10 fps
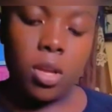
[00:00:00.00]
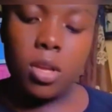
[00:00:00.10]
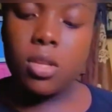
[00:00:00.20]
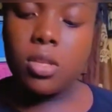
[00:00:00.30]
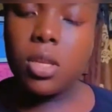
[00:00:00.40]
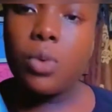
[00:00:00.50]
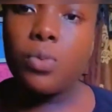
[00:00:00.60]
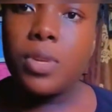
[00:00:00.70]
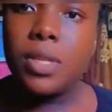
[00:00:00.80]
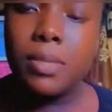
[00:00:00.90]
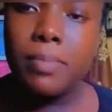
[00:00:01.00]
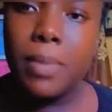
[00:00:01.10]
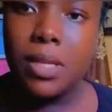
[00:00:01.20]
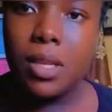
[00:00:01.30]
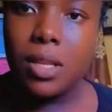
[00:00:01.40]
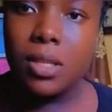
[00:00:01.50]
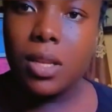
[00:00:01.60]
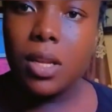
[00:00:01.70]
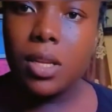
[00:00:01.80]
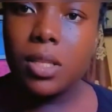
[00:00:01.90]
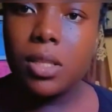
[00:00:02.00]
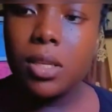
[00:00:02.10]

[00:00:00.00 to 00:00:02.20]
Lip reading: It came with methylated